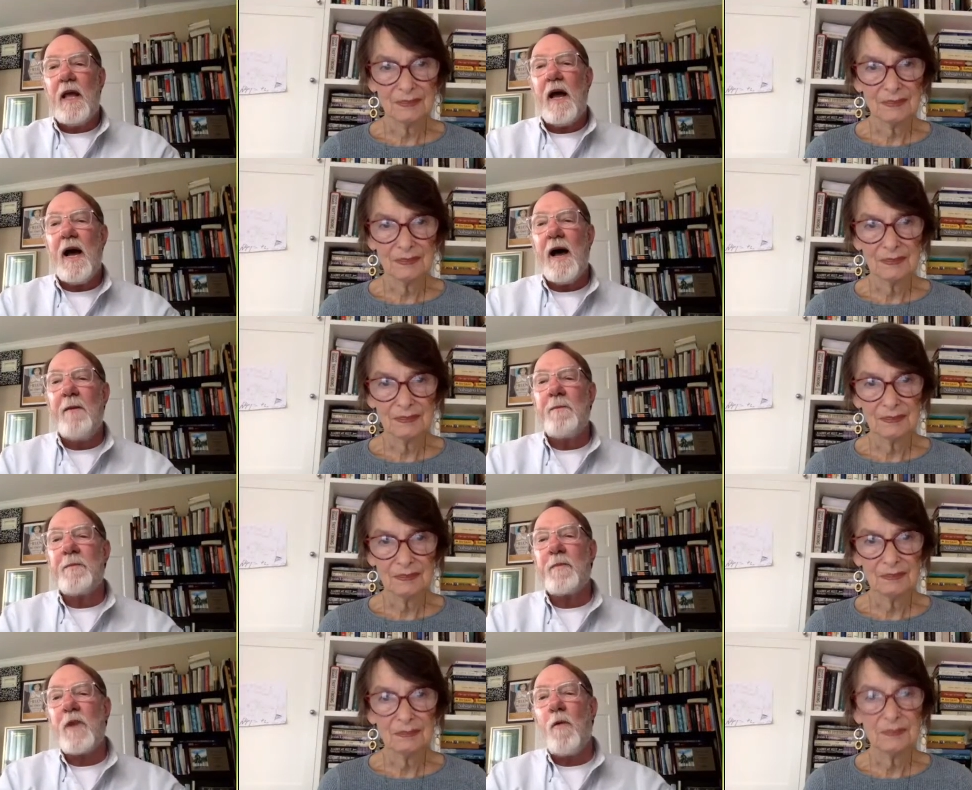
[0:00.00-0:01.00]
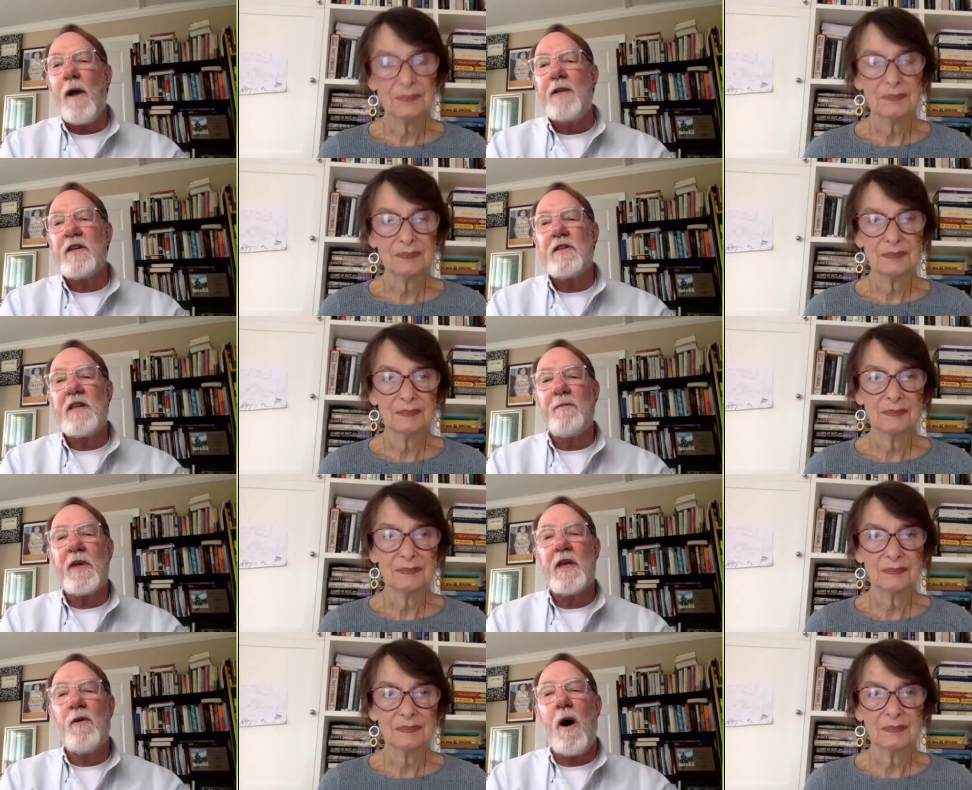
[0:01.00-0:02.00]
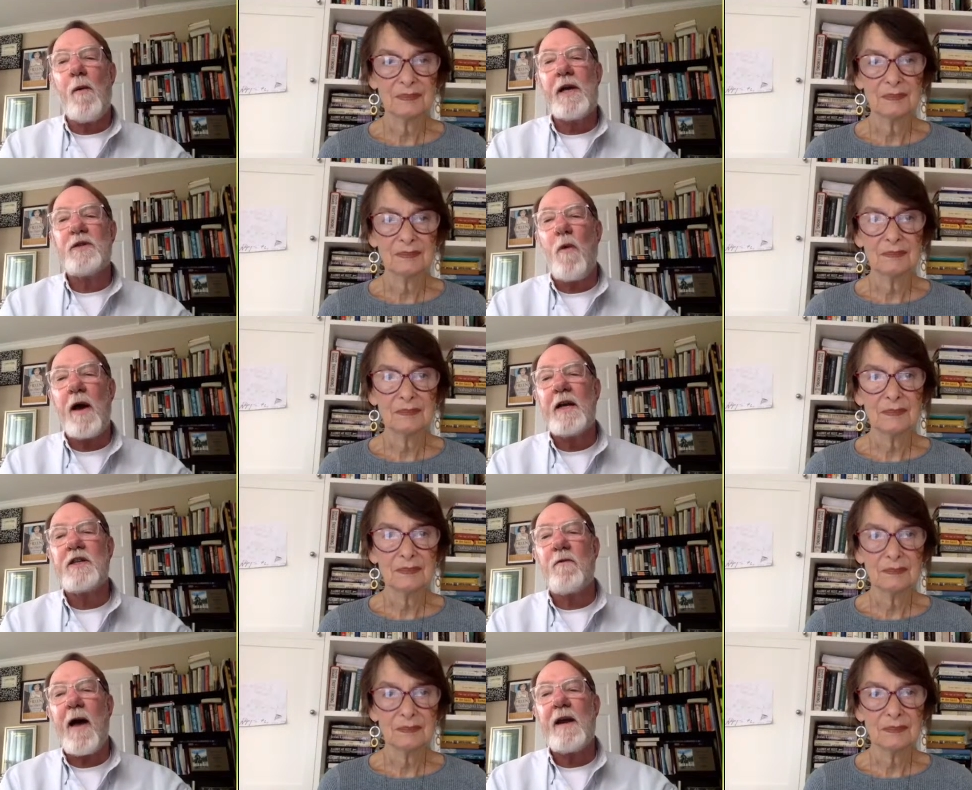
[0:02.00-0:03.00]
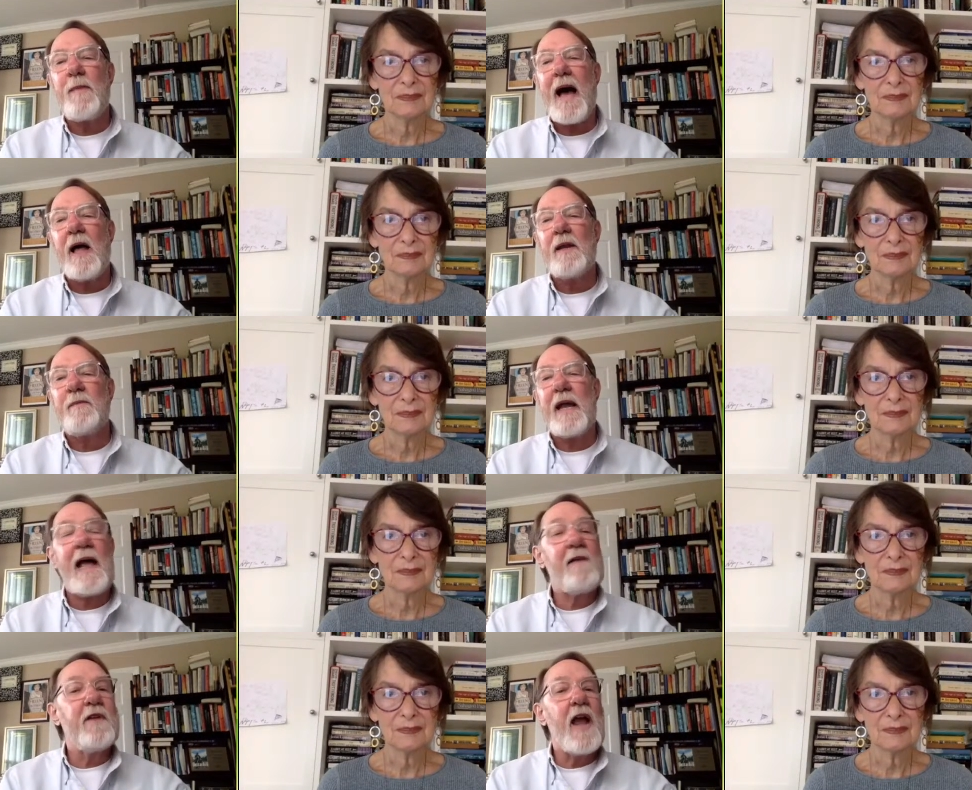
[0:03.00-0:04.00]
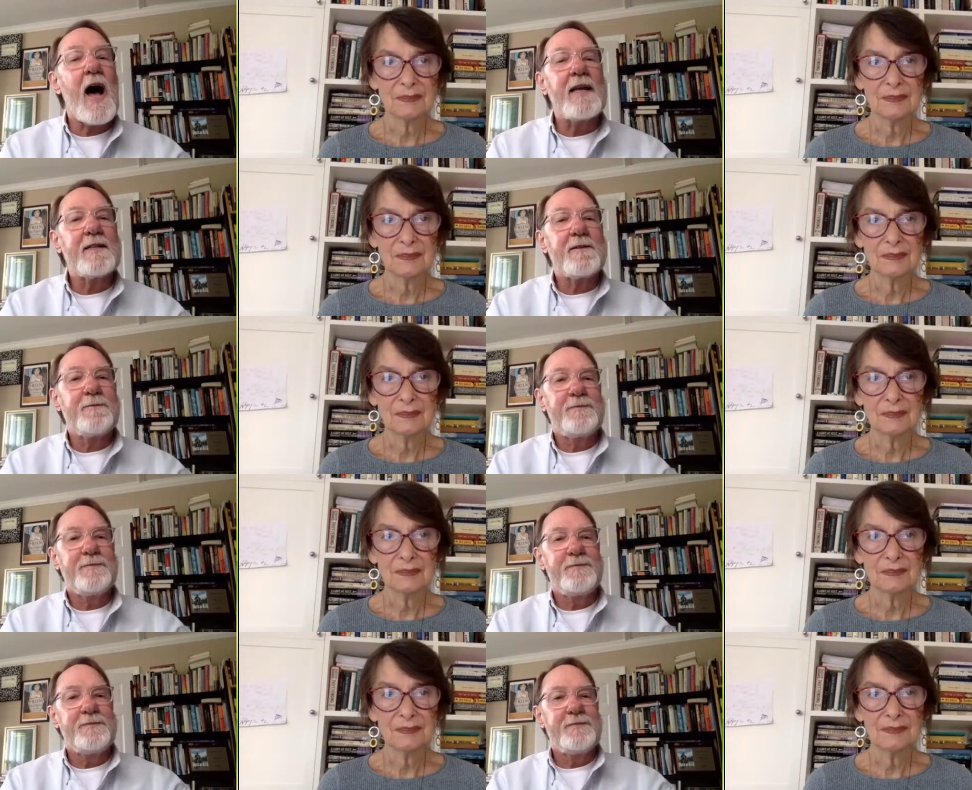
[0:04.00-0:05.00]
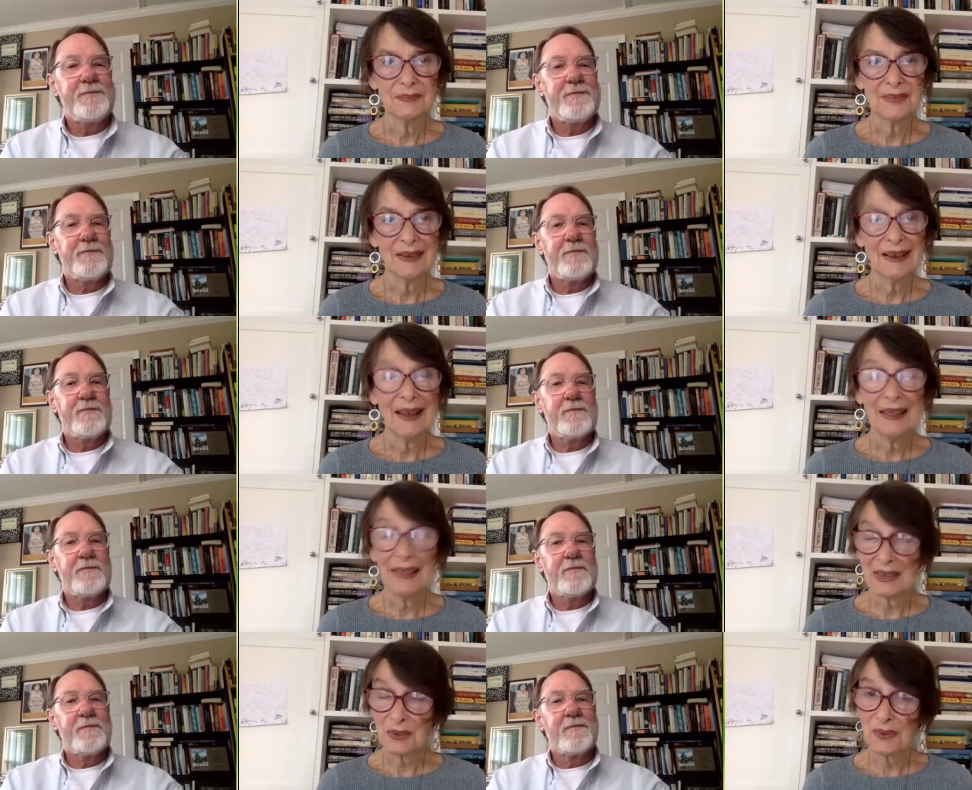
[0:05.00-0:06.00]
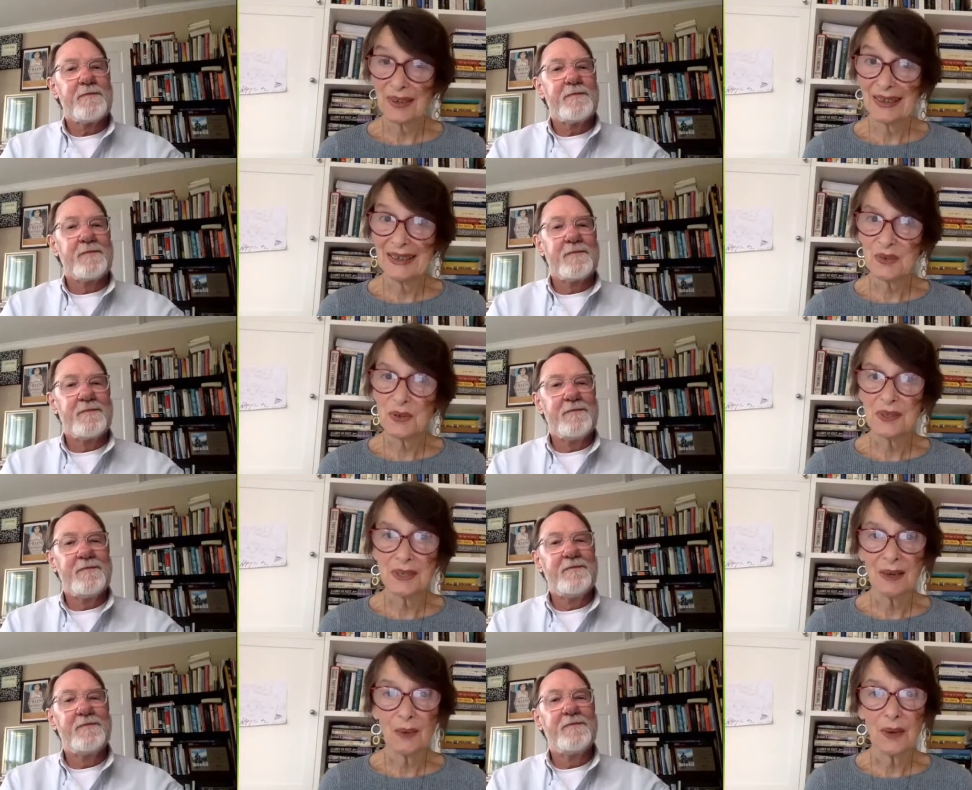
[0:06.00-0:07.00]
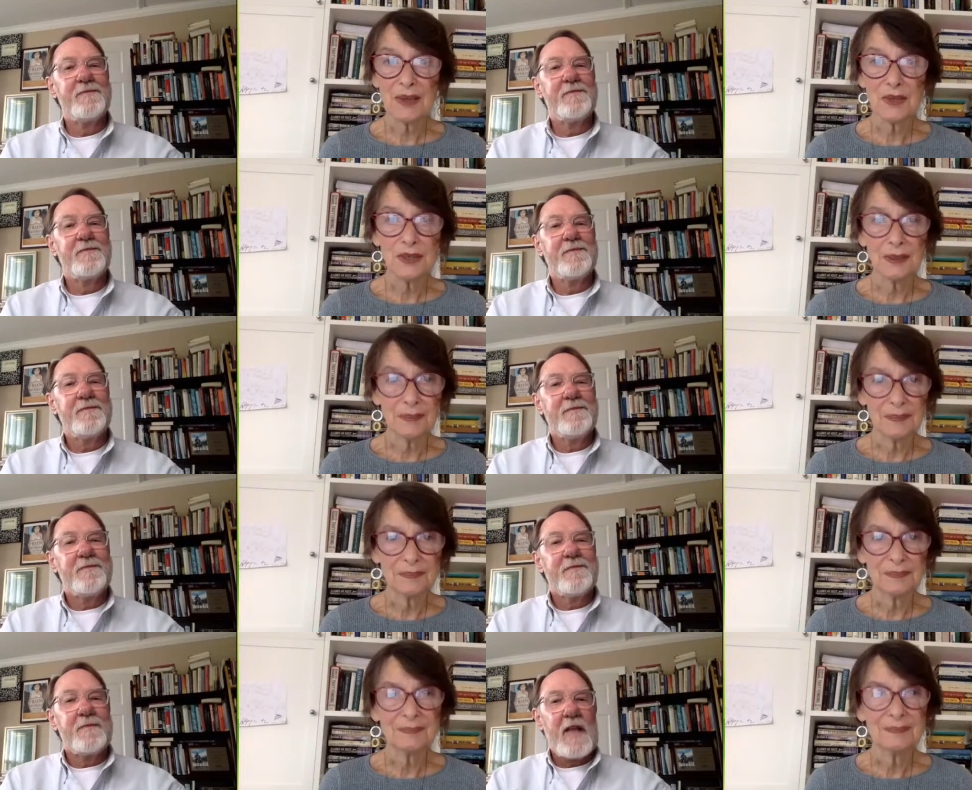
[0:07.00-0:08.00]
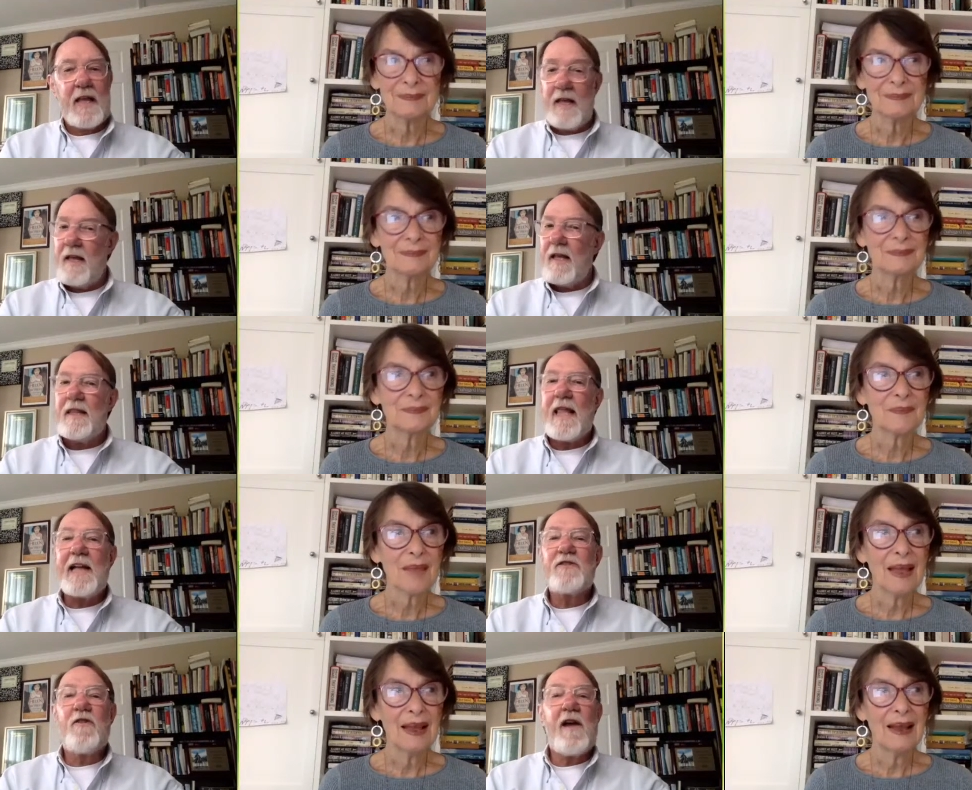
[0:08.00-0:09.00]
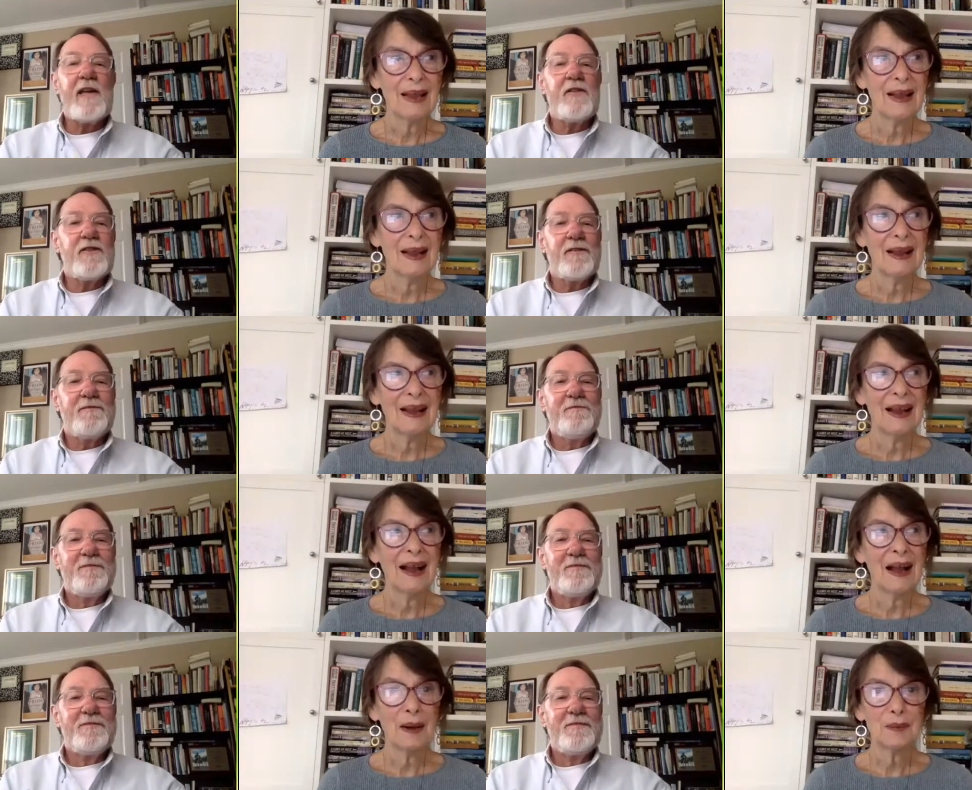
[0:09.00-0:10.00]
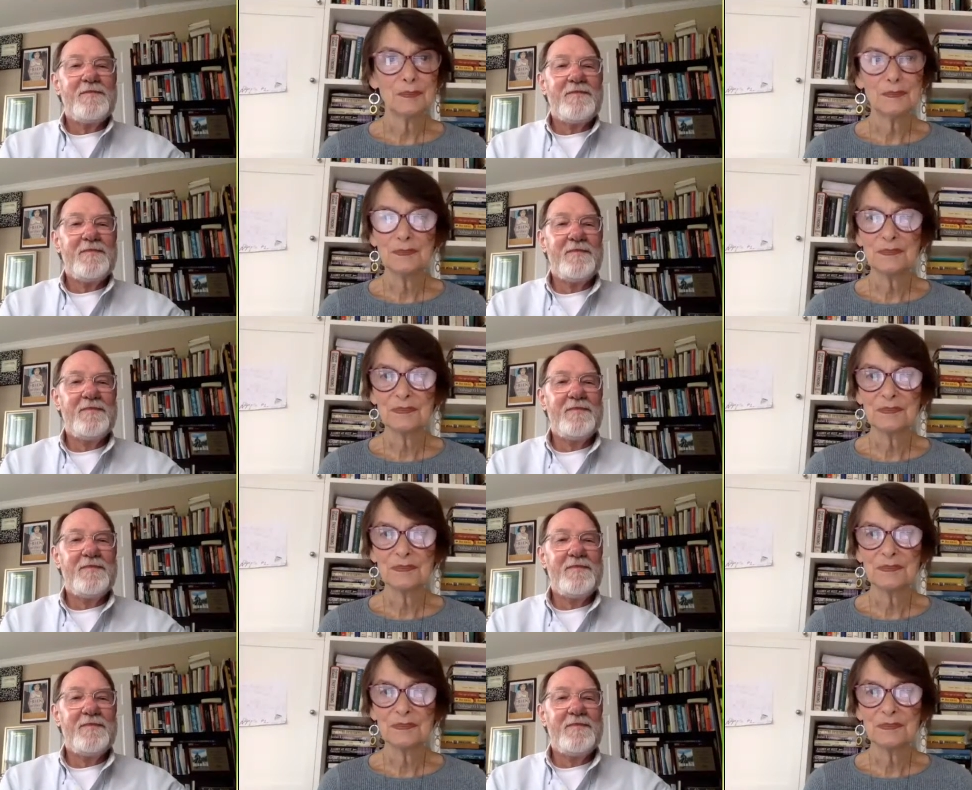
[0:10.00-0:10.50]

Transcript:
Speaker 1: um, what's something you always wanted to write about but have not?
Speaker 2: That's a really interesting question.
Speaker 1: That's Grace.
Speaker 2: Um,